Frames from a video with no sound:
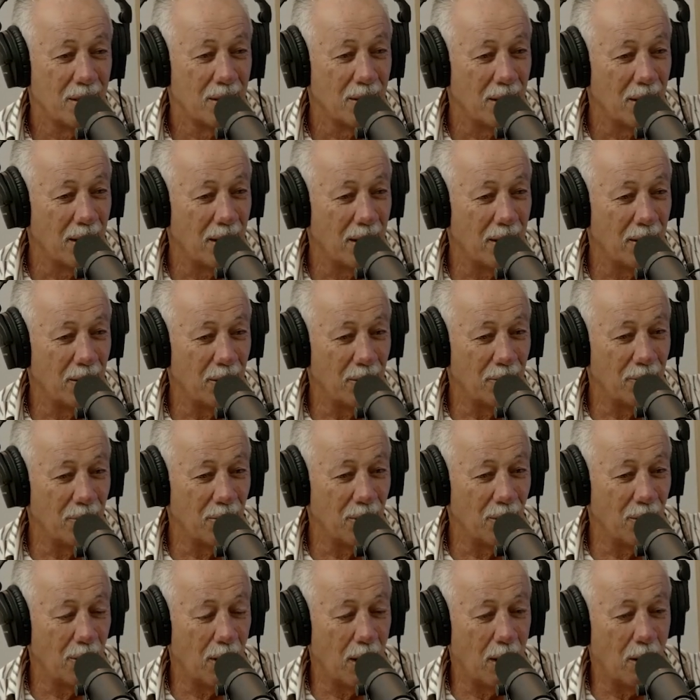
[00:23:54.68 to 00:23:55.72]
and
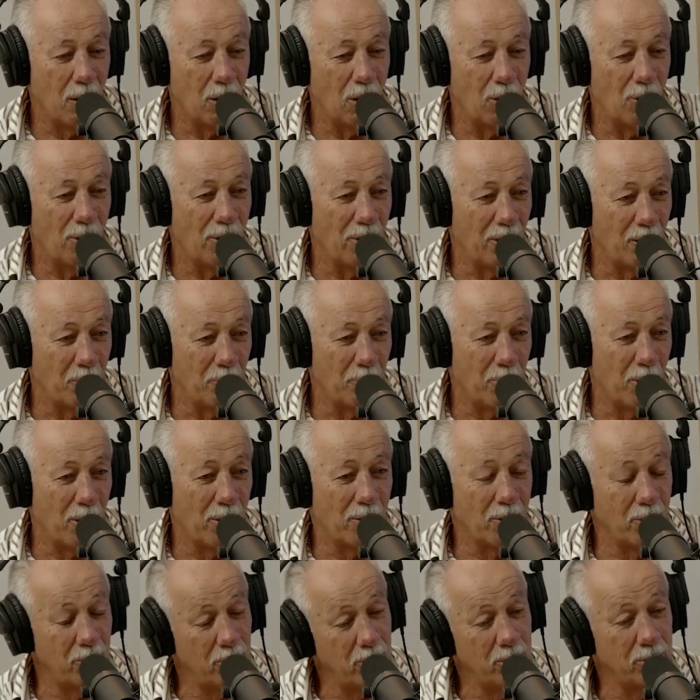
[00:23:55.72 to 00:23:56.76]
old Lionel
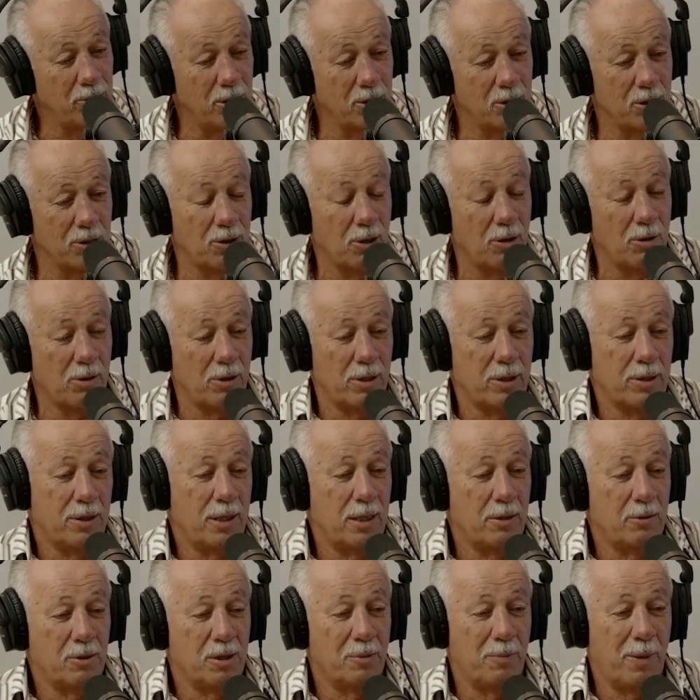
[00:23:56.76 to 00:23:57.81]
Potter, who just died,
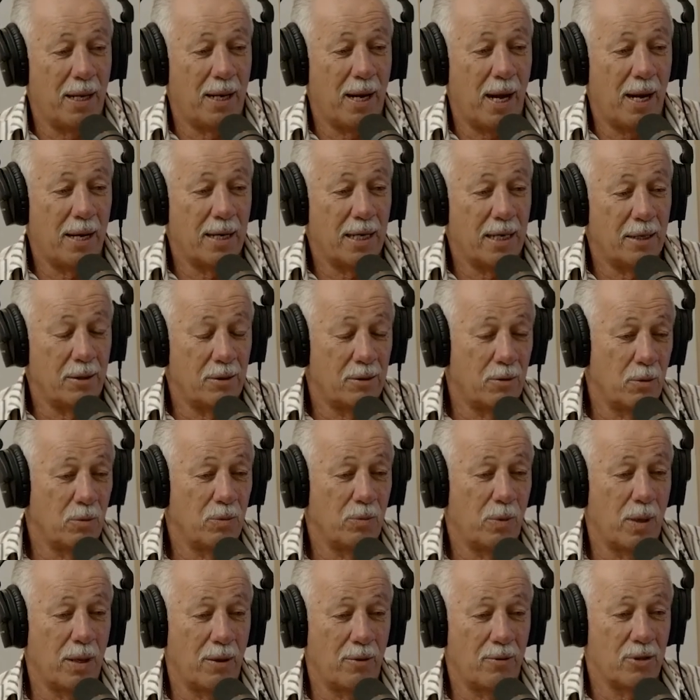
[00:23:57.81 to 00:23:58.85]
he was about 80,
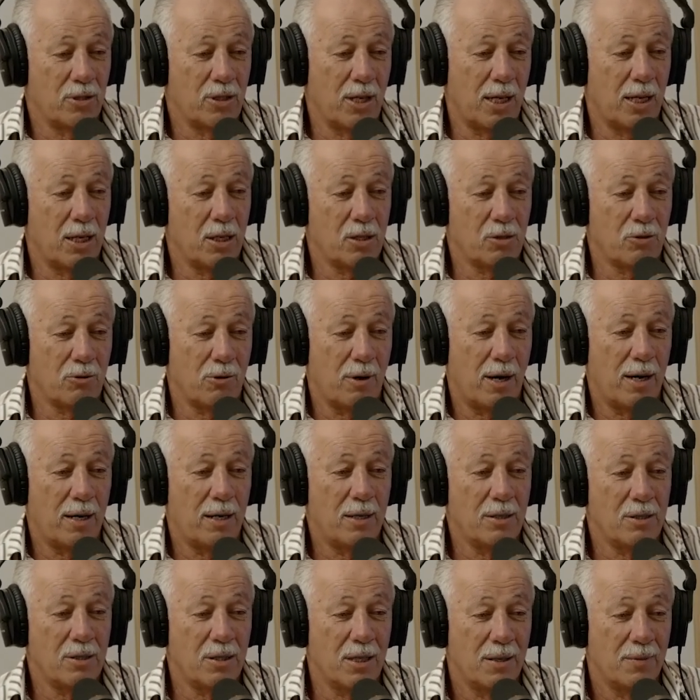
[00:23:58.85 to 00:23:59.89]
one of the South
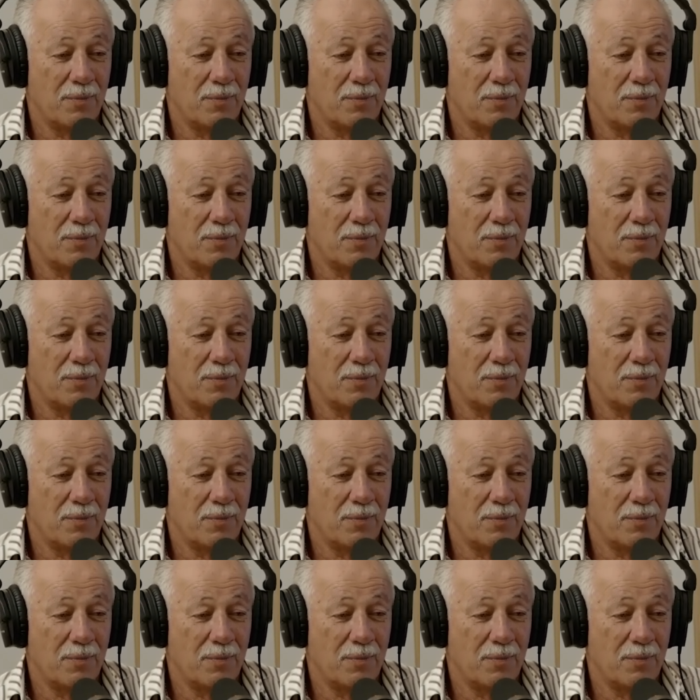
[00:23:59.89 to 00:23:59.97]
trainers,